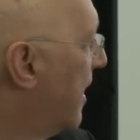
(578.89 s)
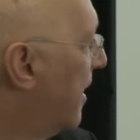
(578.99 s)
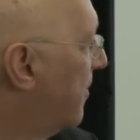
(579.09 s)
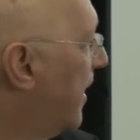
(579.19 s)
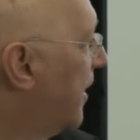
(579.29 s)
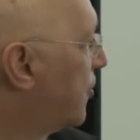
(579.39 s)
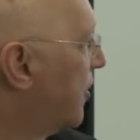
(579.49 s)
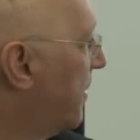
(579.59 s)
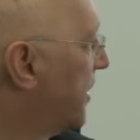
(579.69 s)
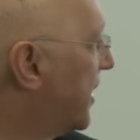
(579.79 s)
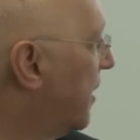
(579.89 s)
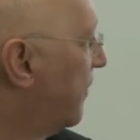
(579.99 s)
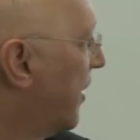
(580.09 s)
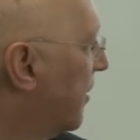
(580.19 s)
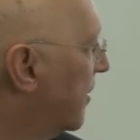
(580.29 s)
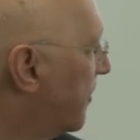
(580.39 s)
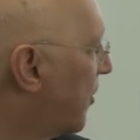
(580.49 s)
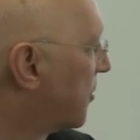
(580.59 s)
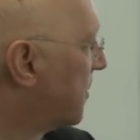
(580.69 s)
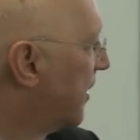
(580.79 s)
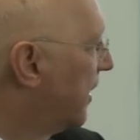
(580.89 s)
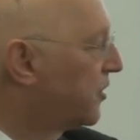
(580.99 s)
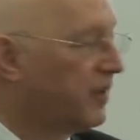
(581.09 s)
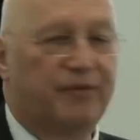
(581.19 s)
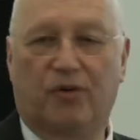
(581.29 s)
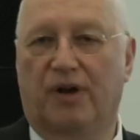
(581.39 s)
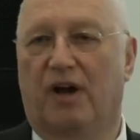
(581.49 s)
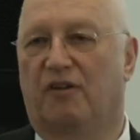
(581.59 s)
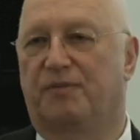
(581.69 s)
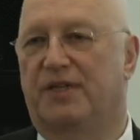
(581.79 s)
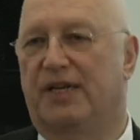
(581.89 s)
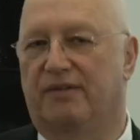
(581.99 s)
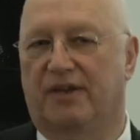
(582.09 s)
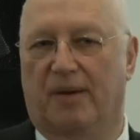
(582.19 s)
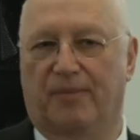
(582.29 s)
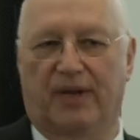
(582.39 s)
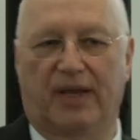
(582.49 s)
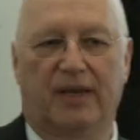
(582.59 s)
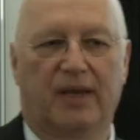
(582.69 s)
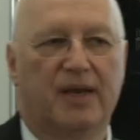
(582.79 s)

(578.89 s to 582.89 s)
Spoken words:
Etra and myself own approximately 24.5% of the company,